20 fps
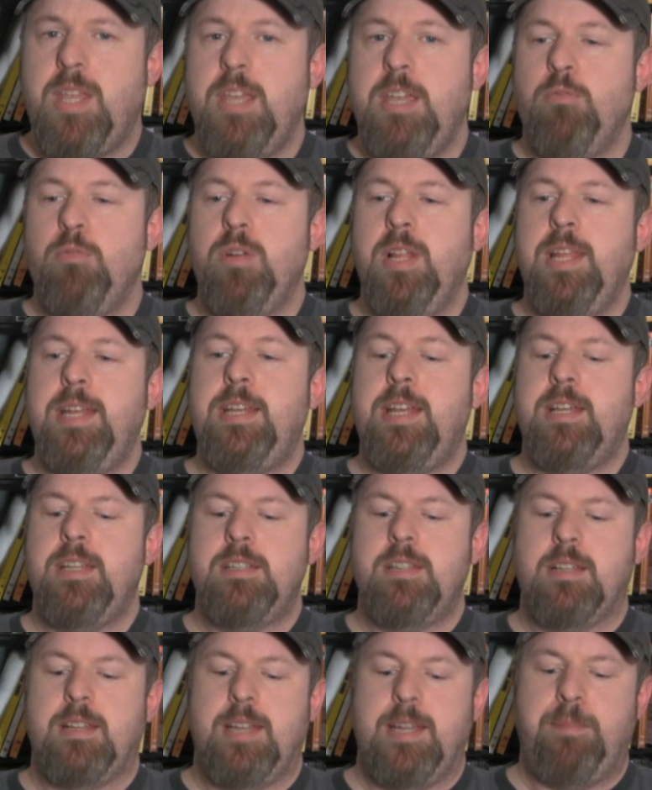He really
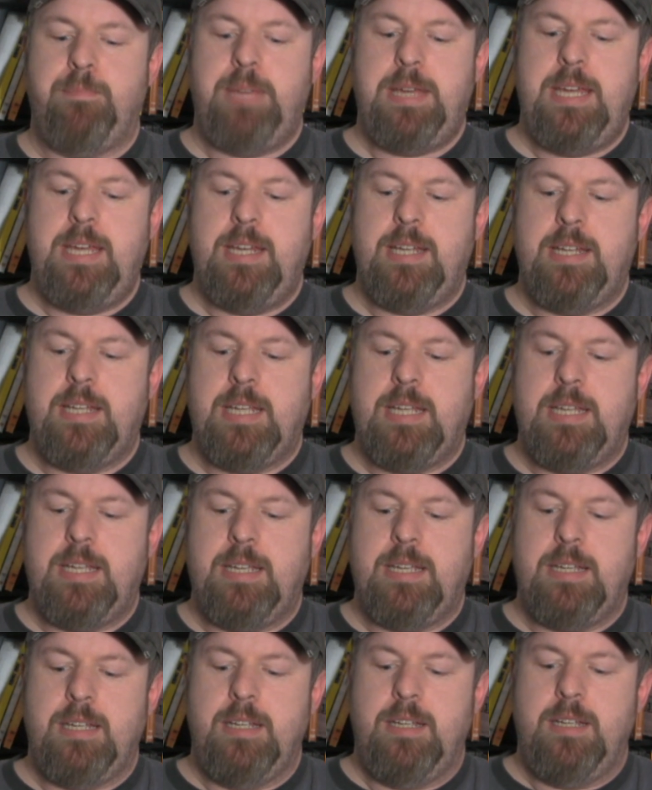does look like Bane, and
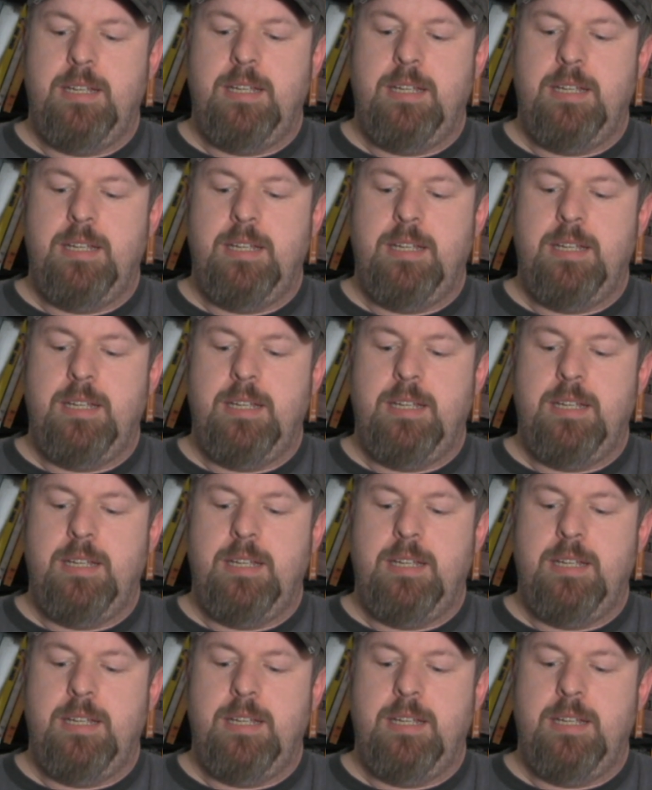like...